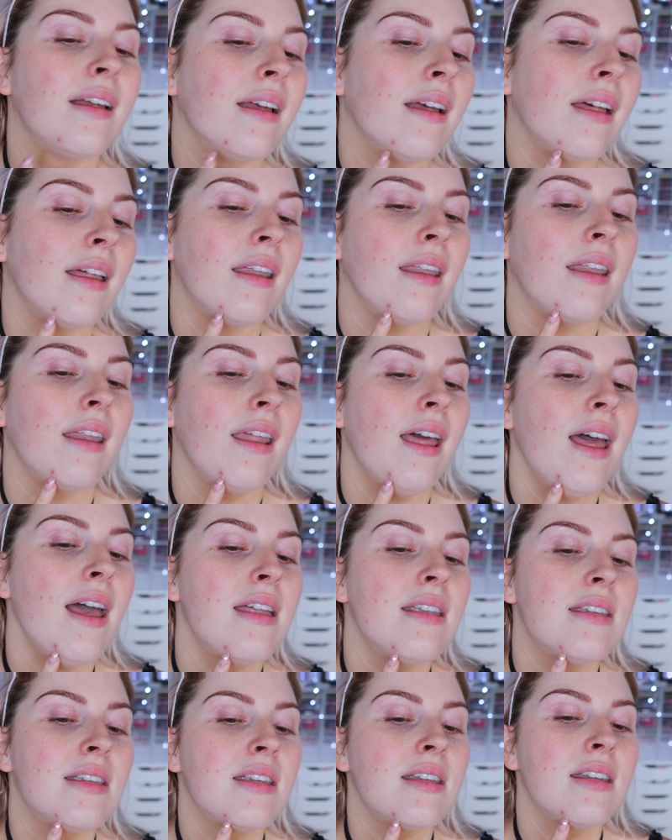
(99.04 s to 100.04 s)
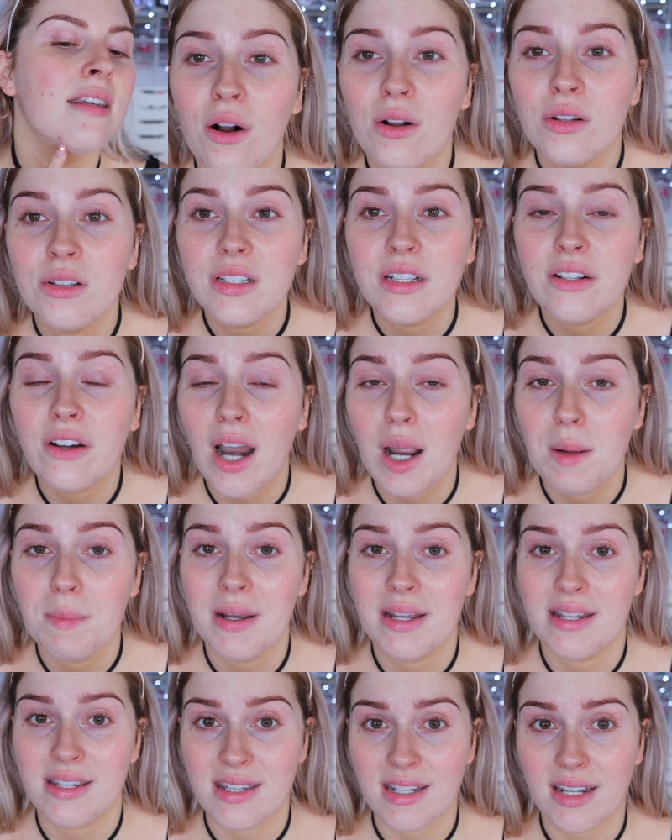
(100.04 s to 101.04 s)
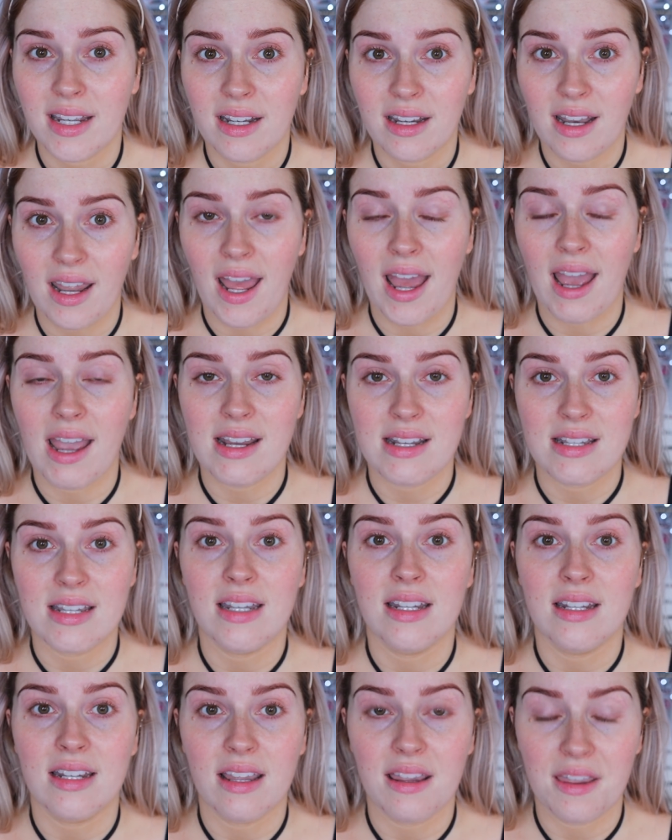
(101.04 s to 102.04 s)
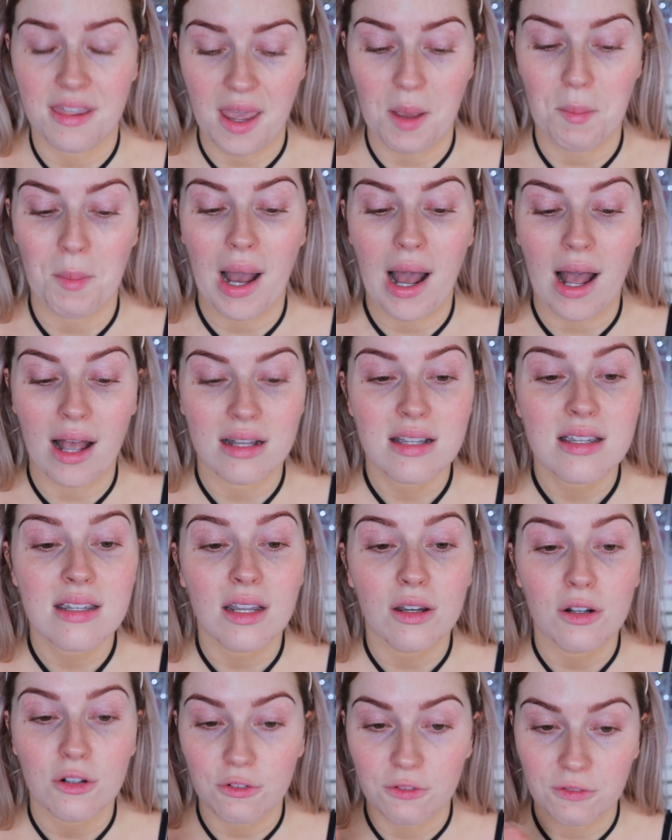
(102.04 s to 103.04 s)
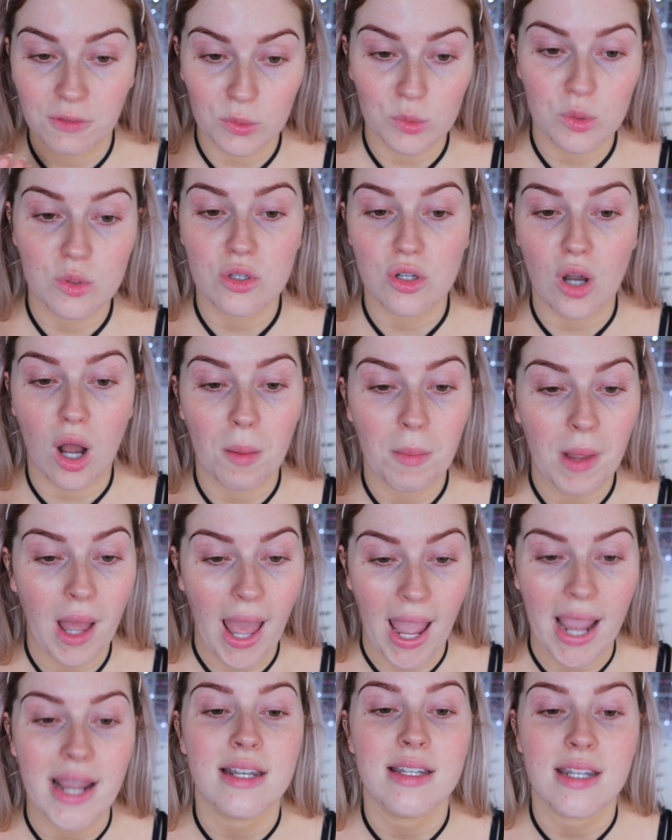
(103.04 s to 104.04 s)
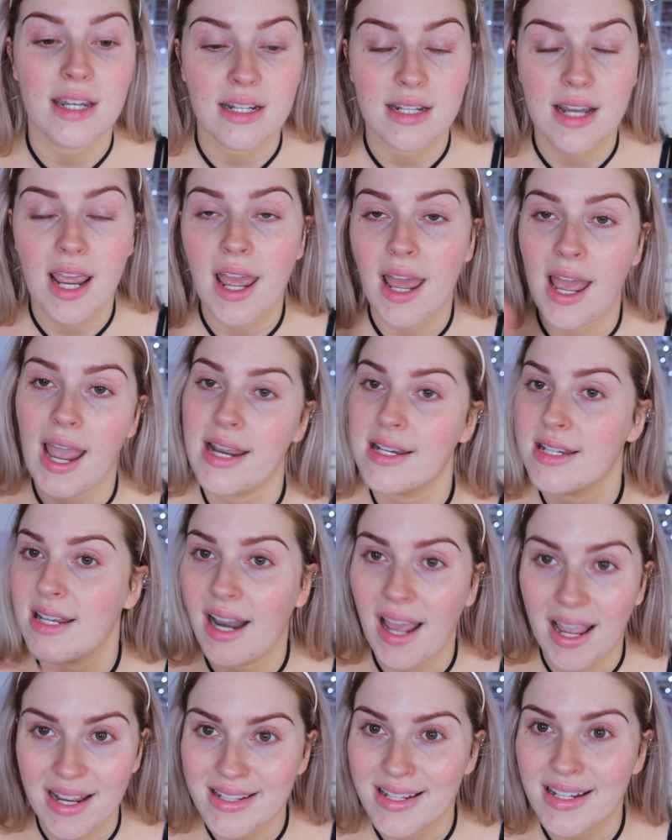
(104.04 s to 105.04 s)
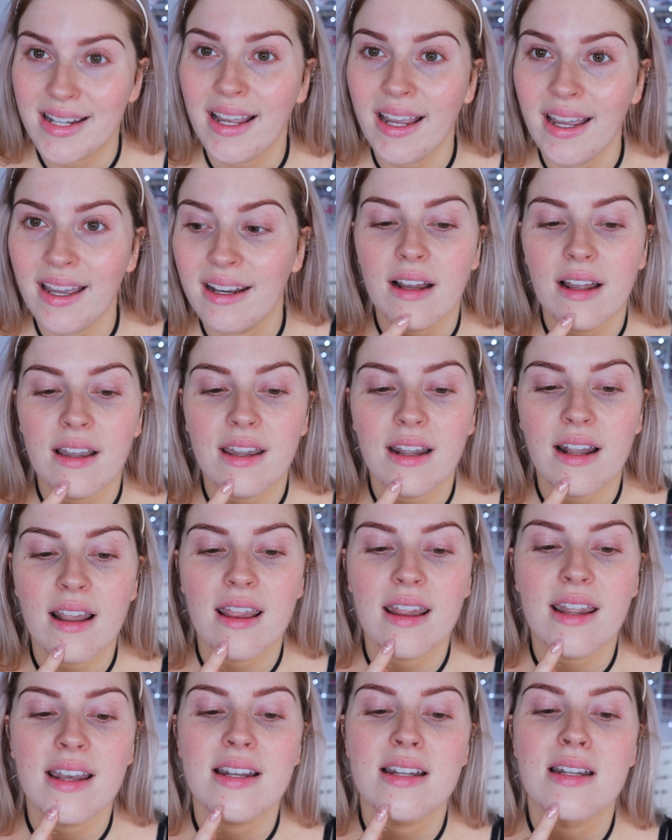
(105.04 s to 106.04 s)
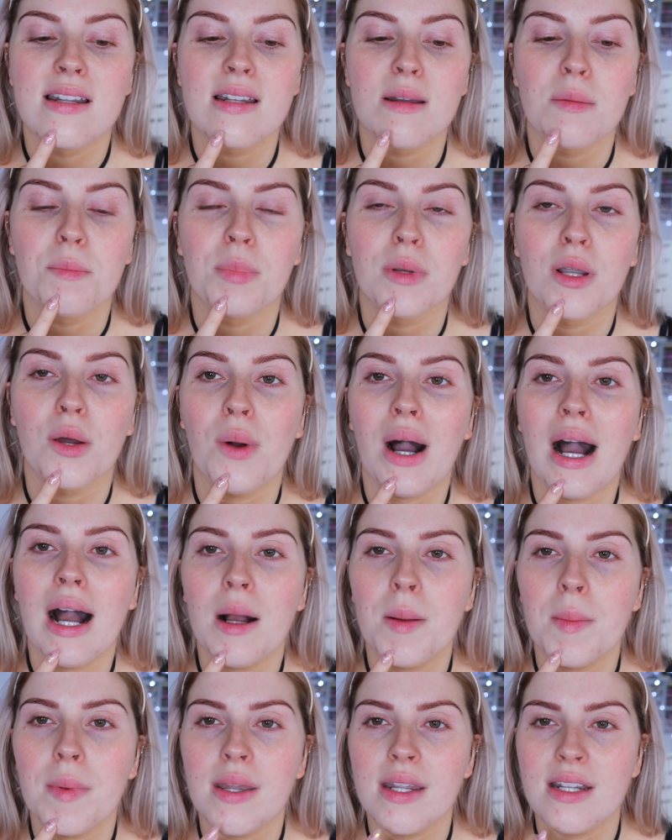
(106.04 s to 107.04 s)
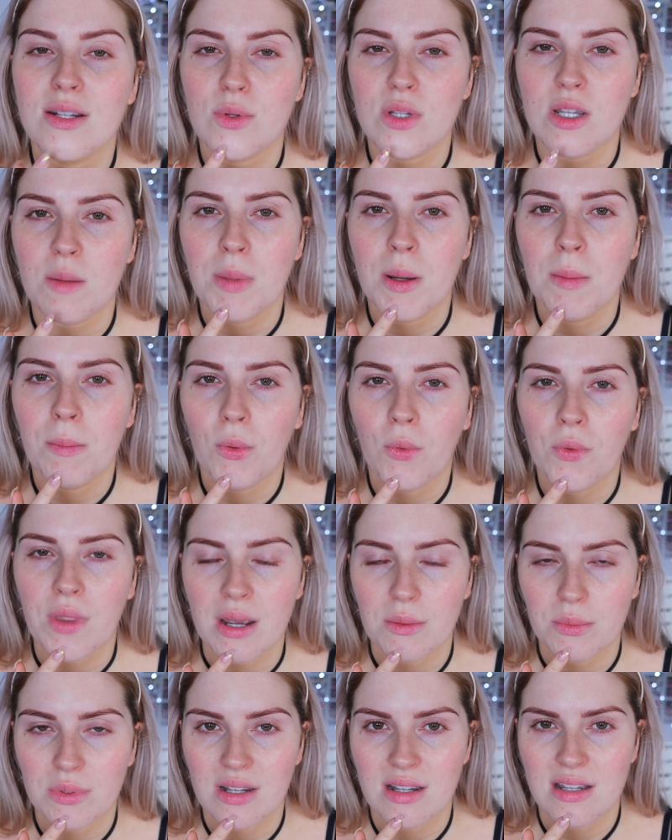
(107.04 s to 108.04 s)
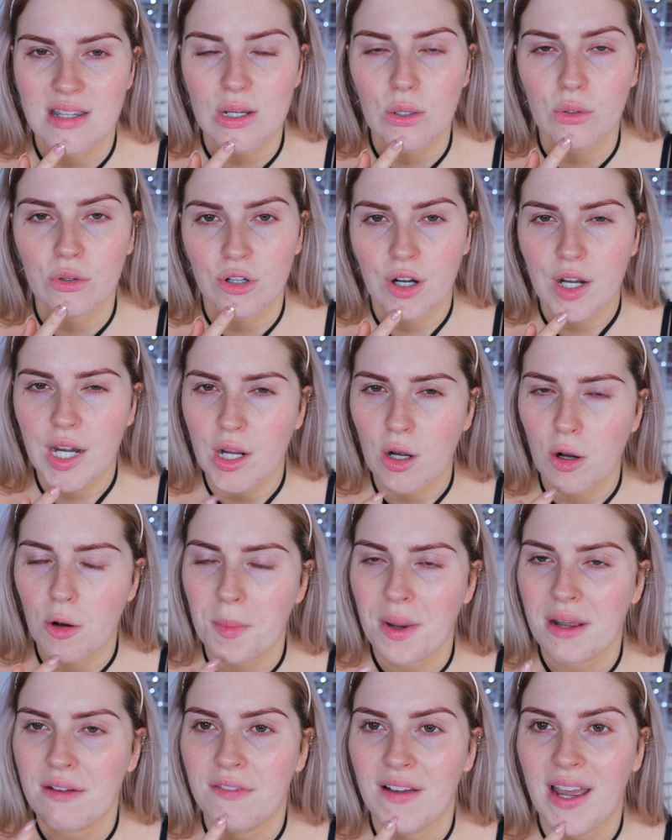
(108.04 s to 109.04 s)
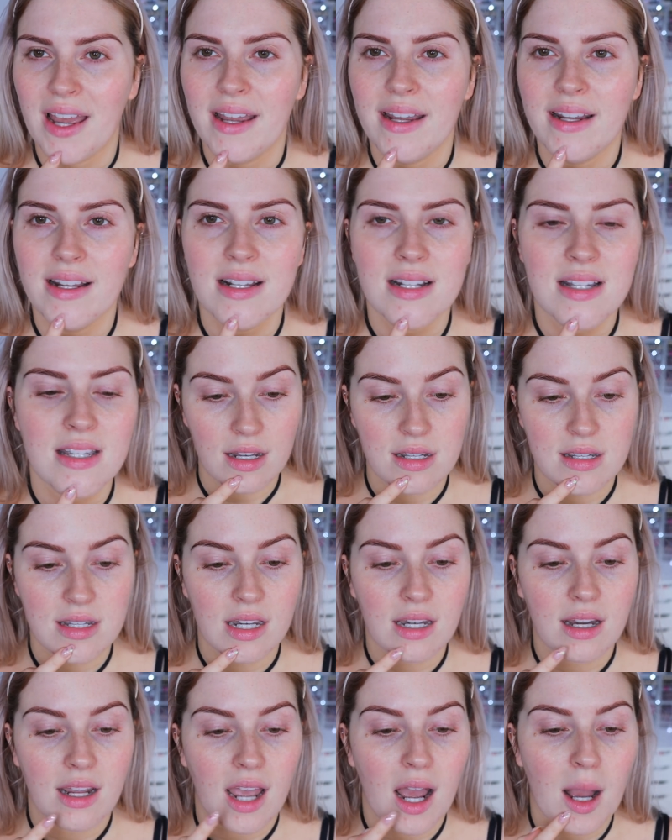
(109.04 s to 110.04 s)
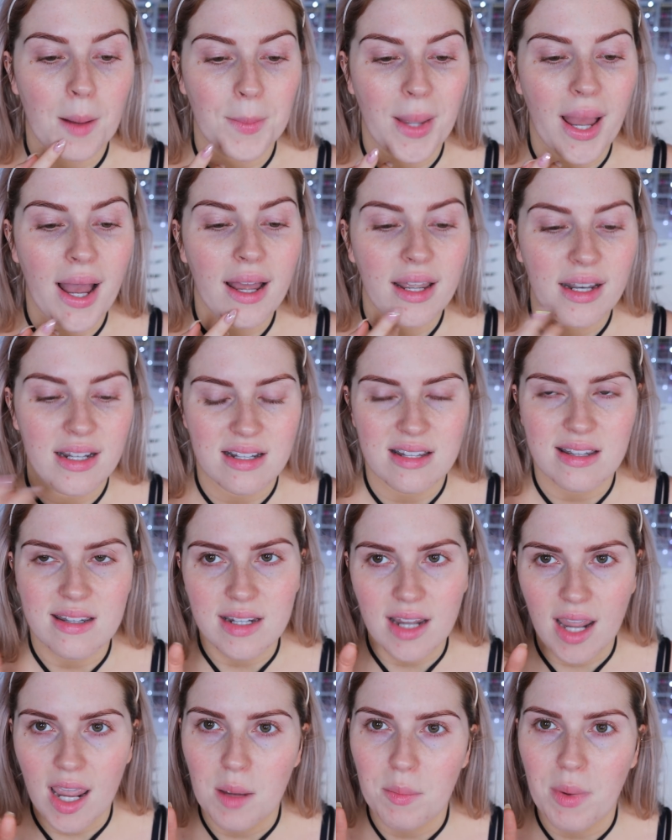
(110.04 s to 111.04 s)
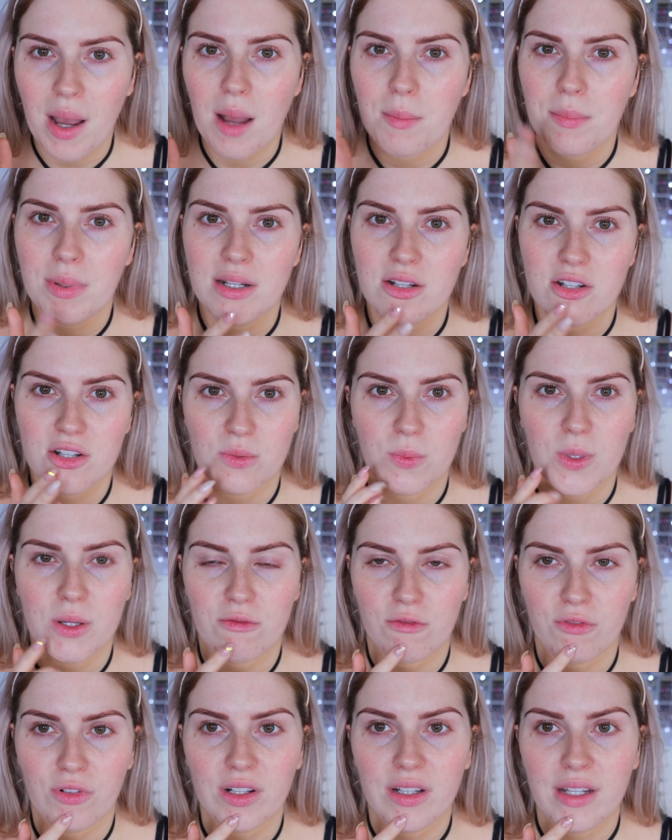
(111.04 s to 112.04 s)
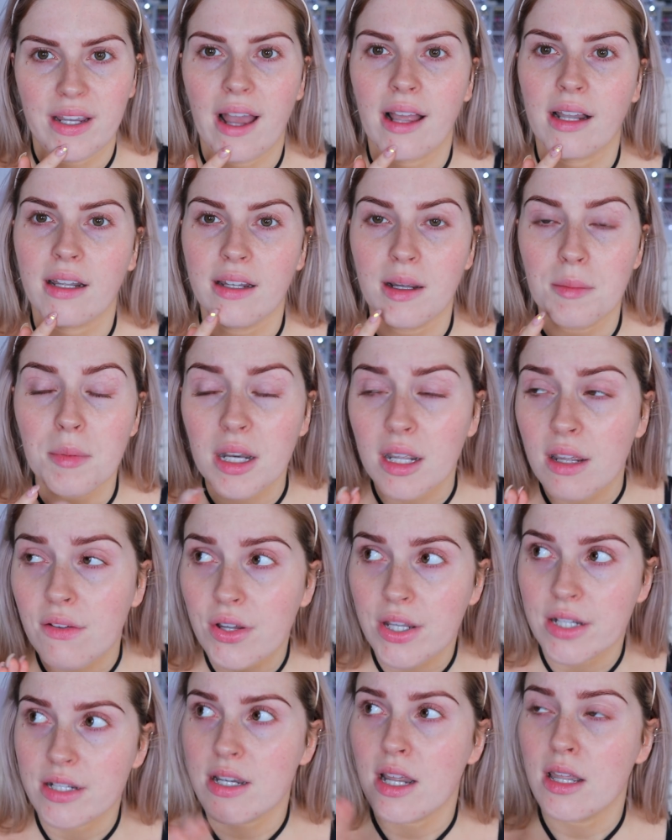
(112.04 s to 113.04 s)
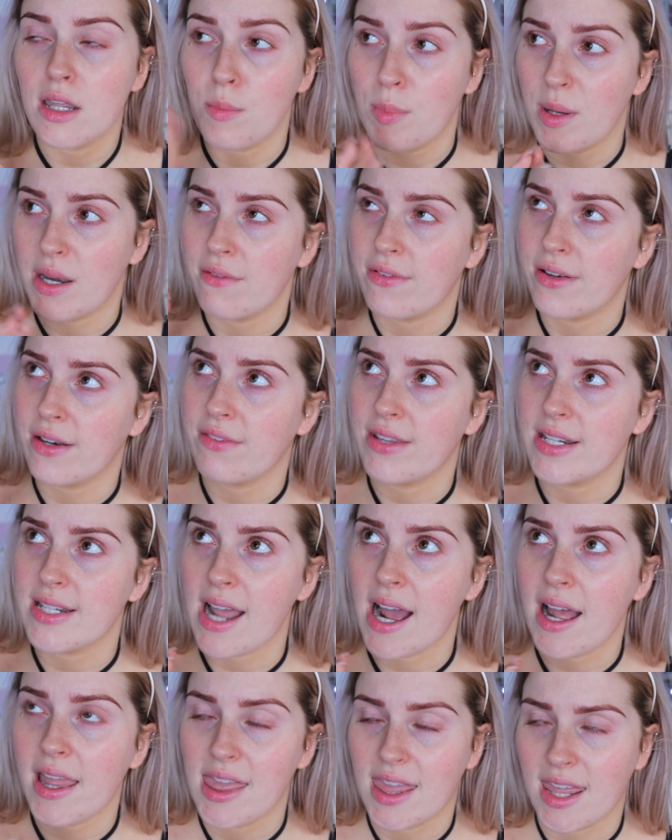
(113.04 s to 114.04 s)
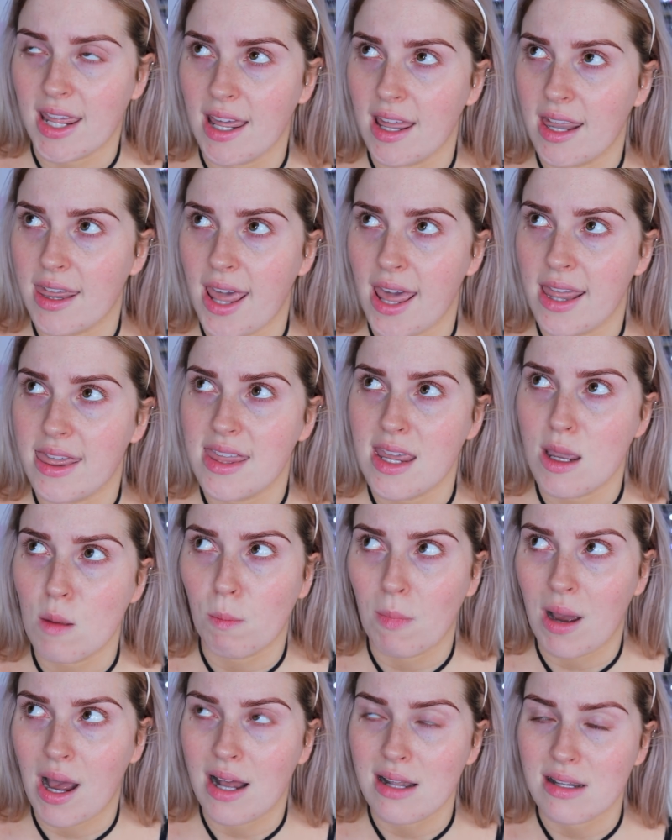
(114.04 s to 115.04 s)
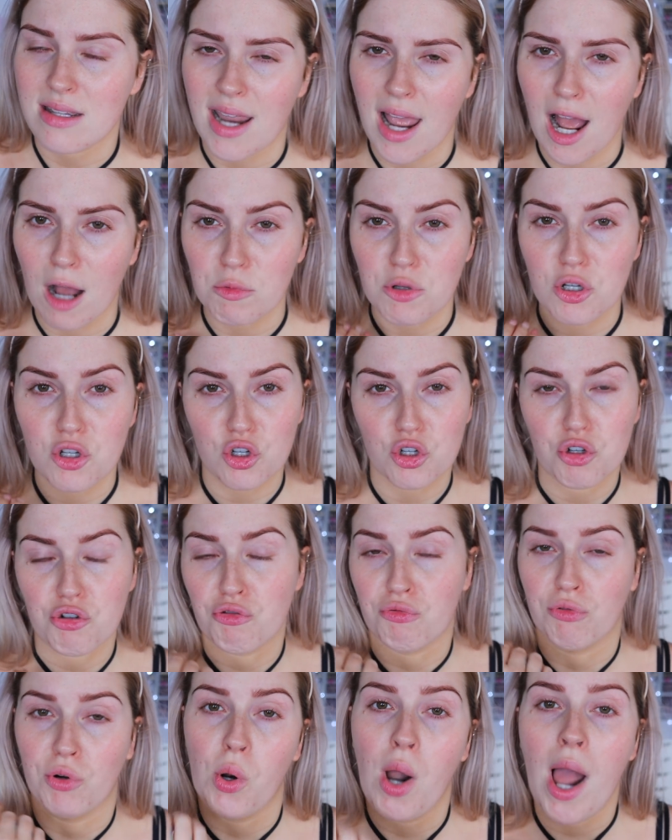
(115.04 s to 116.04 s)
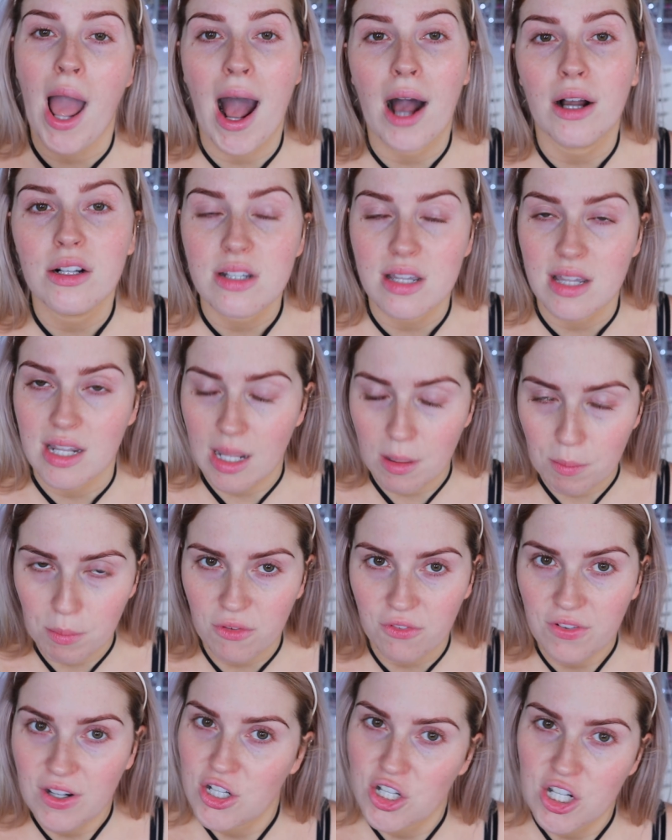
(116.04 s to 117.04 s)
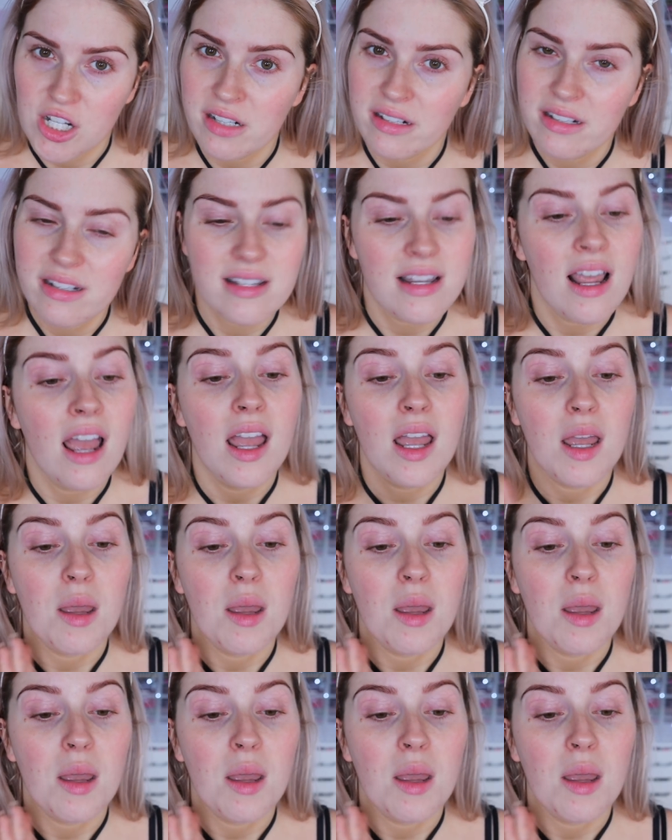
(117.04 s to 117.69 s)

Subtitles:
and that, holy crap, my skin hated that mask, full stop. Hated it. And then this blew up. This was a pimple that was already on my face. It did come out and scab up and just went really ugly. I'm gonna give it the benefit of the doubt and think that the mask helped to draw out the imperfections.